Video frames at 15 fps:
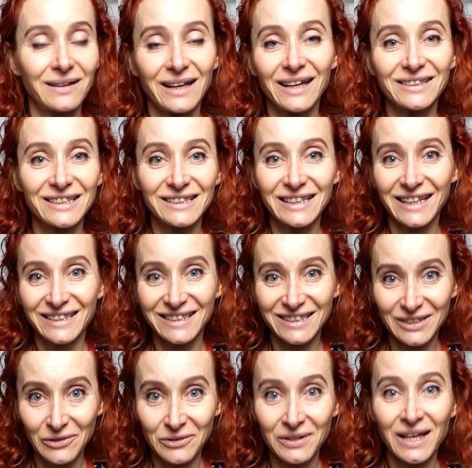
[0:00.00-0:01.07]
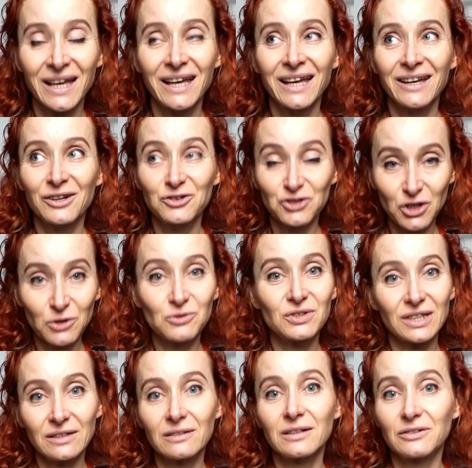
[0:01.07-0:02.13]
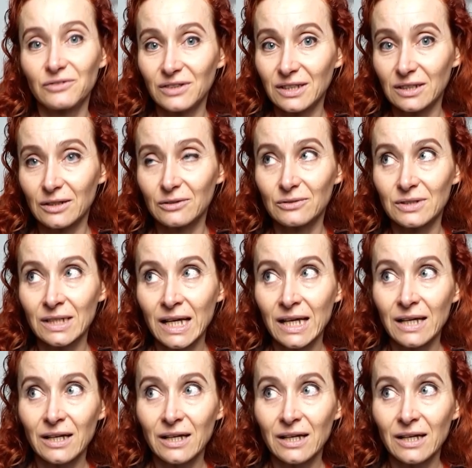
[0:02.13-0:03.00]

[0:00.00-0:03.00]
Atelier Saison shows in their videos.